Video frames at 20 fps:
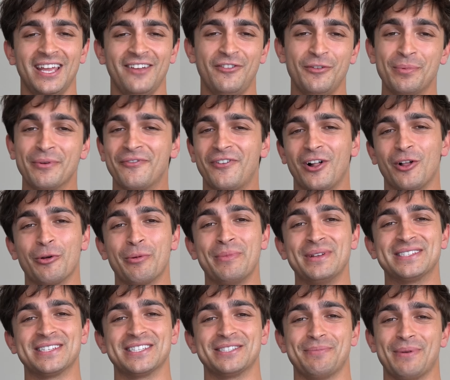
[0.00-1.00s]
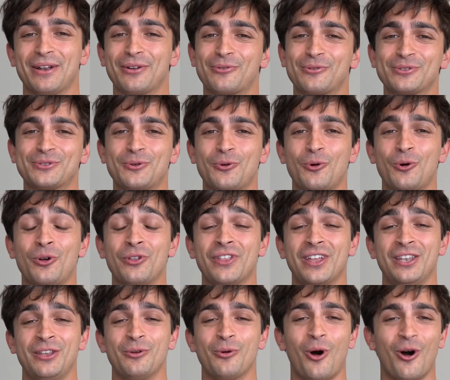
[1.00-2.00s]
If you've been following me since medical school,
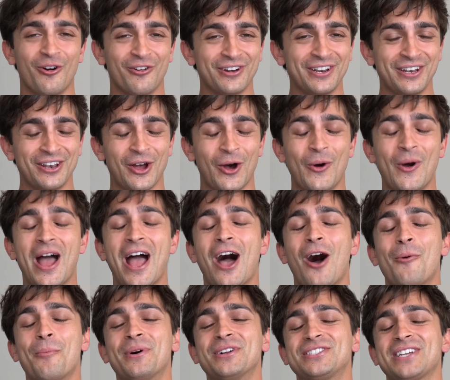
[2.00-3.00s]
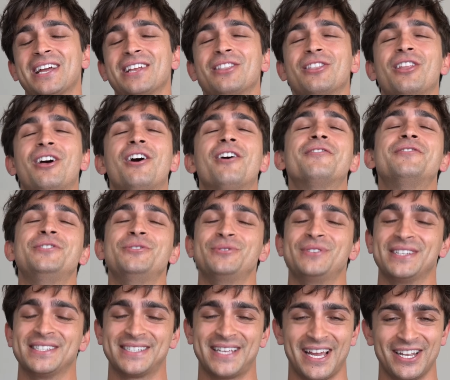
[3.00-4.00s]
then you already know how much I loved
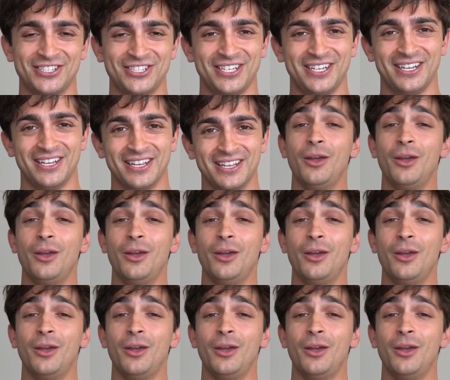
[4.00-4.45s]
using Sketchy.